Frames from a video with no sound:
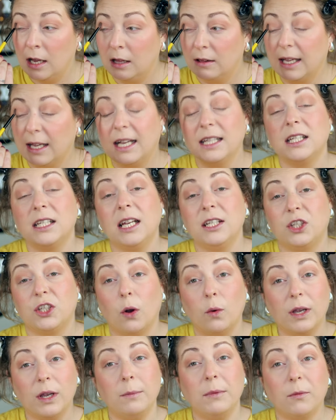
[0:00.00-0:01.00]
Like,
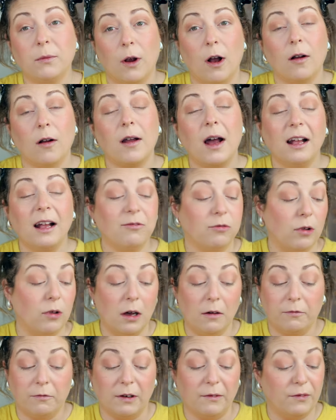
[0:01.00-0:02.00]
don't get me wrong, I
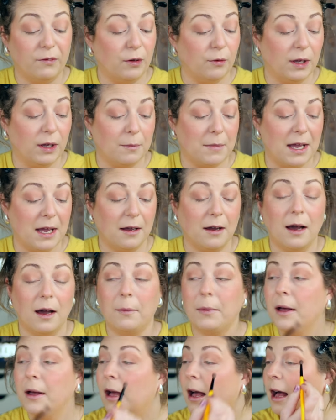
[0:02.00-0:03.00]
love reviewing
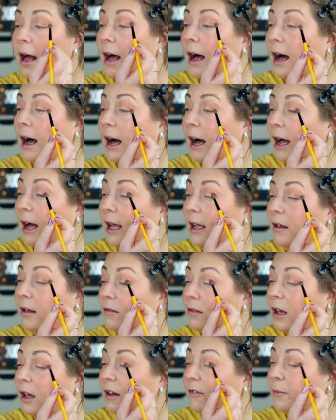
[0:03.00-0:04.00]
makeup. I
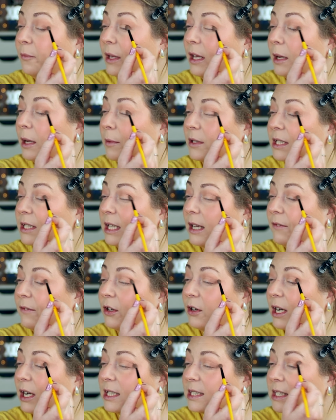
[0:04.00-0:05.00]
love being able to give
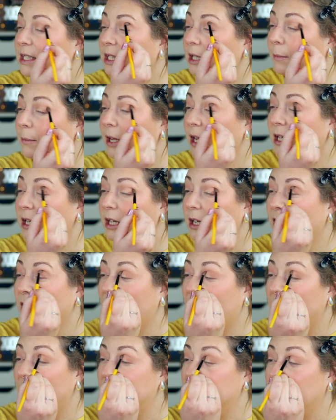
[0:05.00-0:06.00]
you guys an opinion
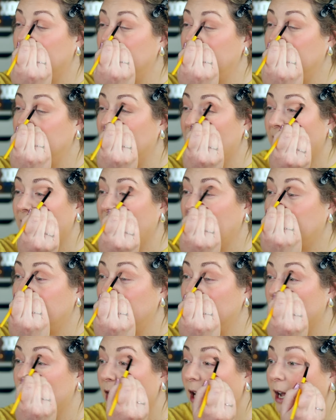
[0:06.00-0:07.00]
on something that I have
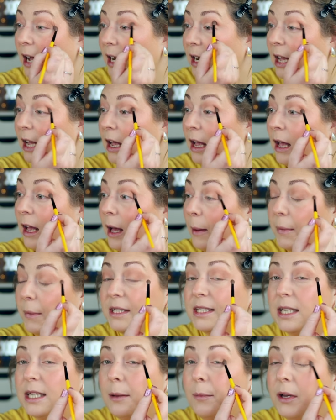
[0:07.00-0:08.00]
tried,
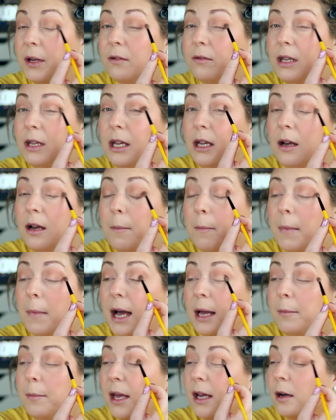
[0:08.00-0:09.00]
but typically
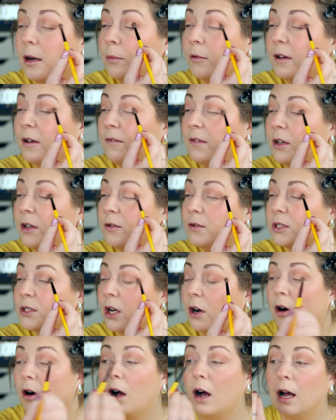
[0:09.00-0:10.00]
my makeup reviews
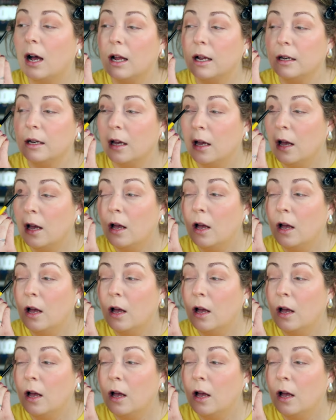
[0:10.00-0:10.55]
are on